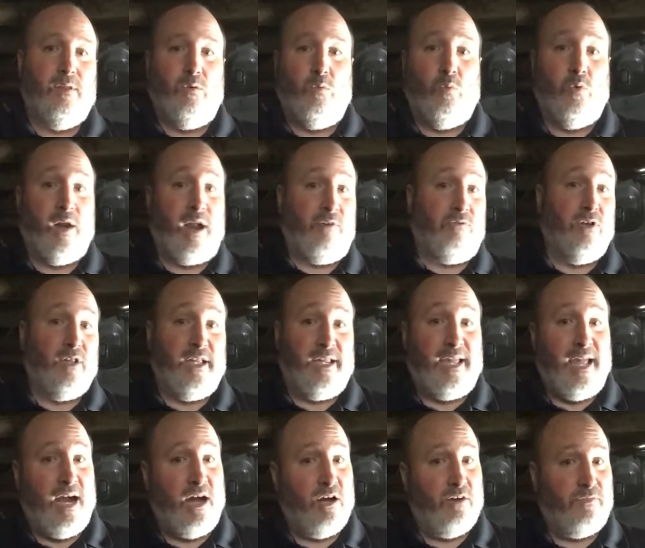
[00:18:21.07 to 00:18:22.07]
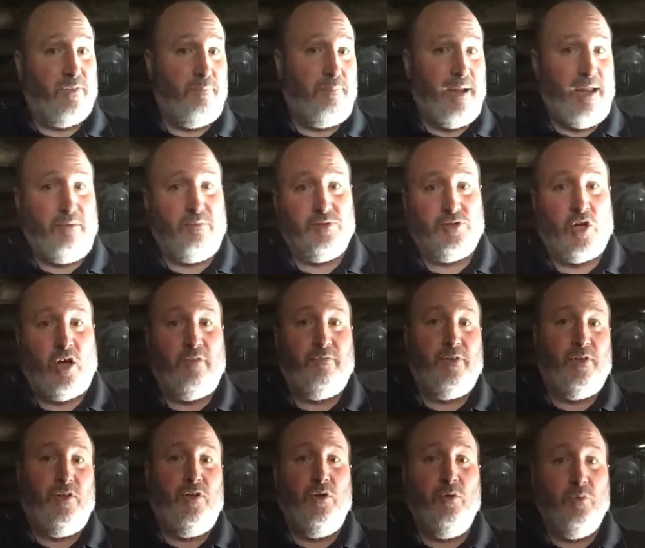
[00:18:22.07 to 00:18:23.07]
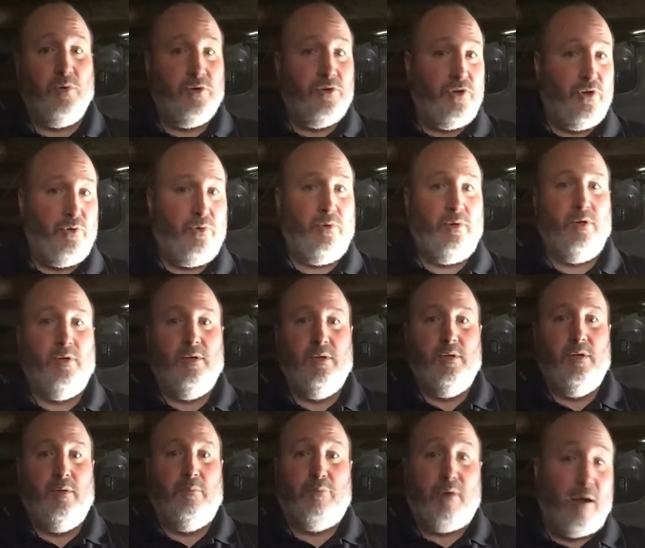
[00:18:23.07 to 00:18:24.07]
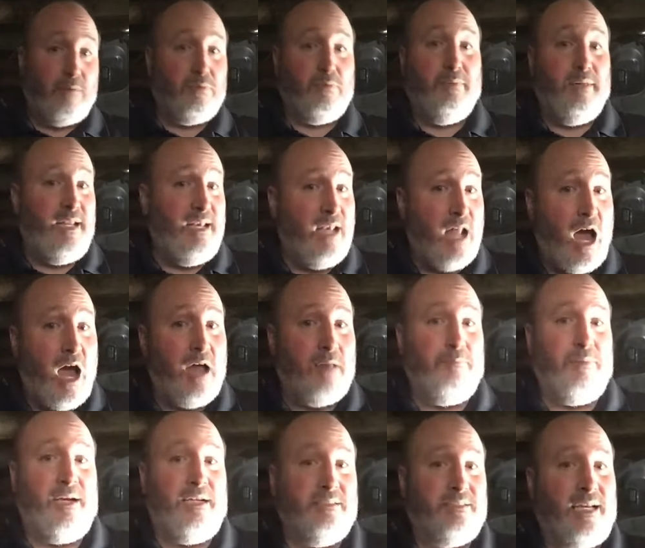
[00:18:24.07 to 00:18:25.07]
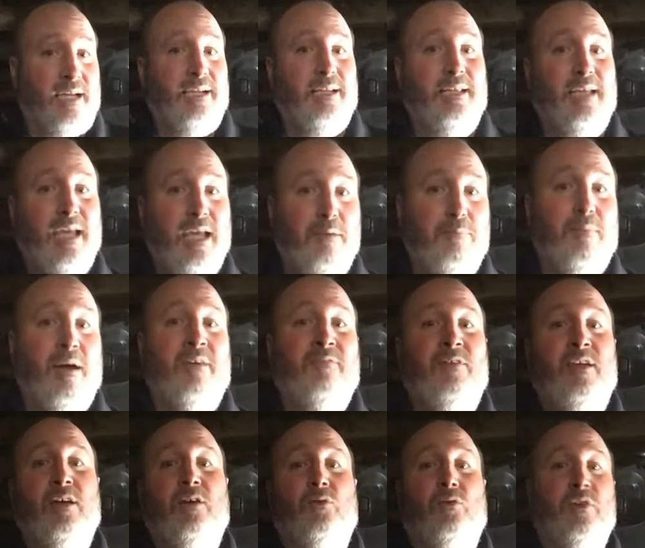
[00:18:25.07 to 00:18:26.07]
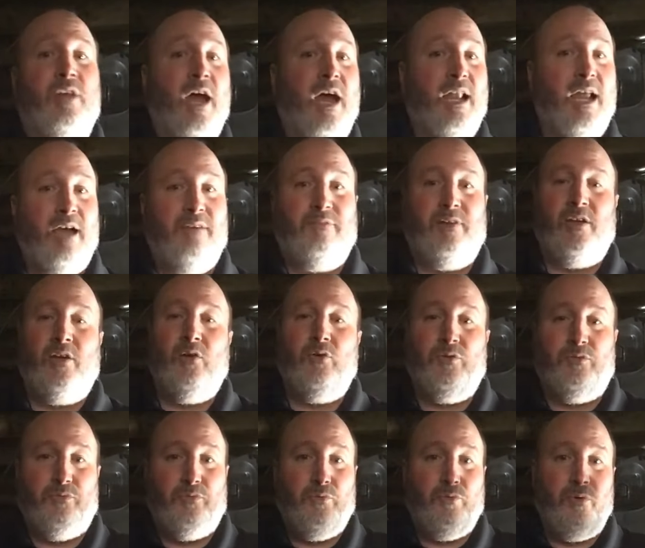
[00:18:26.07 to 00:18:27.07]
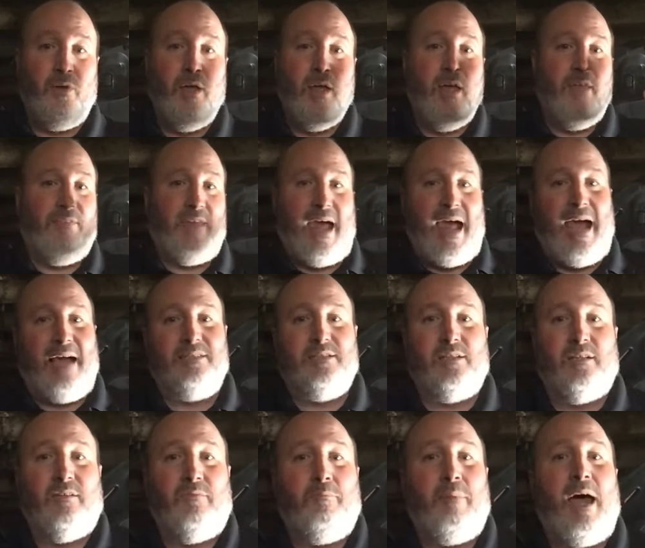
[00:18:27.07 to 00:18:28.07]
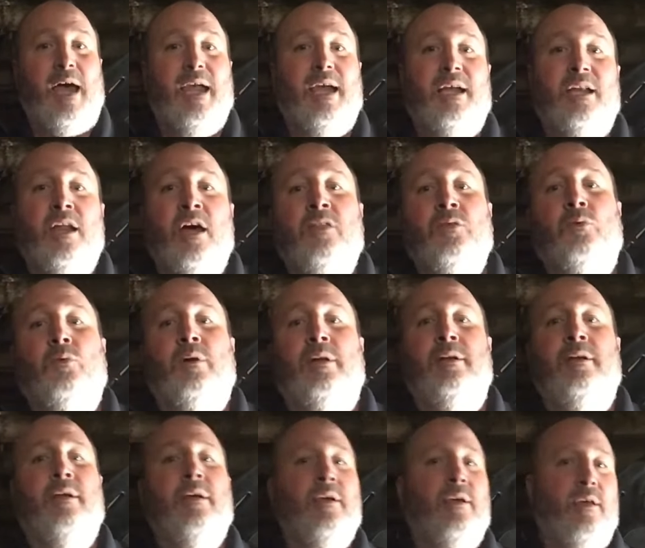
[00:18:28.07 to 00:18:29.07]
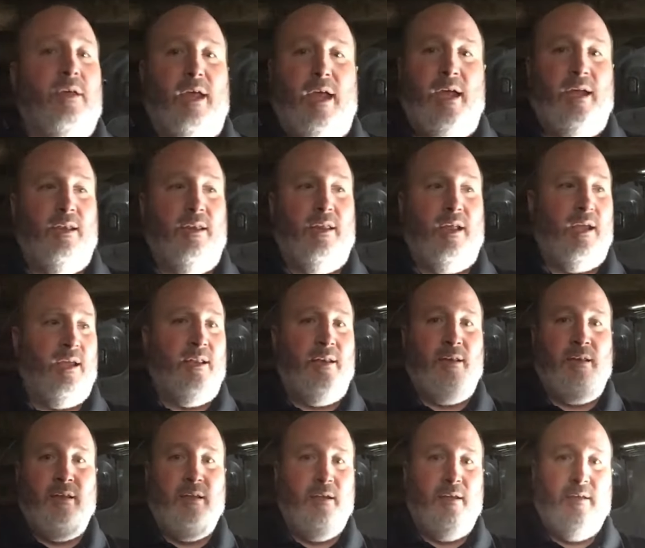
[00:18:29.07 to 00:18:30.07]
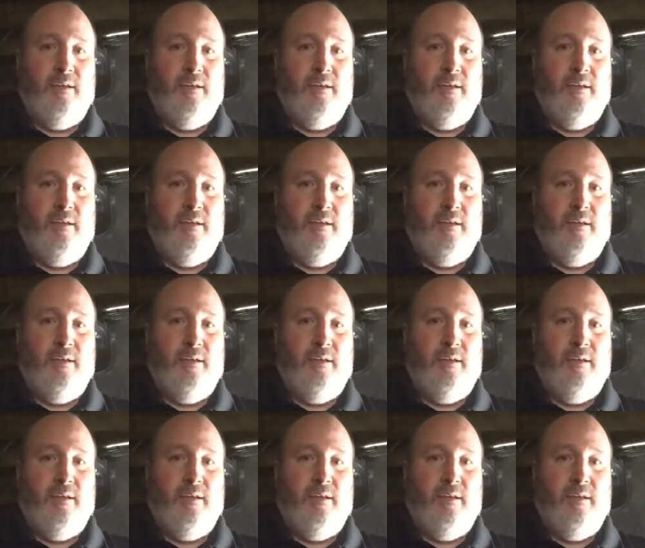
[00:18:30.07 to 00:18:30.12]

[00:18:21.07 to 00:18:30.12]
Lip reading: would I really care if the paint was off a hue or two? Probably not, because I could keep my vehicle, not have to go through the hassle of buying another one and